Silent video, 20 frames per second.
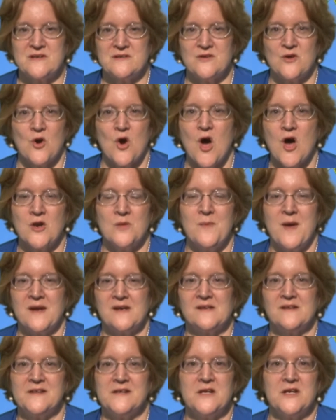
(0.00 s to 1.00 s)
they're
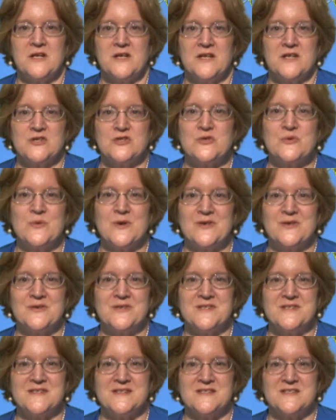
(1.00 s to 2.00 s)
automatically going to get
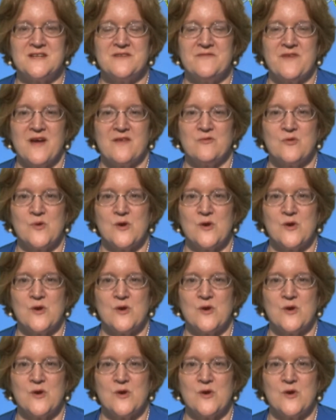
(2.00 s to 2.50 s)
265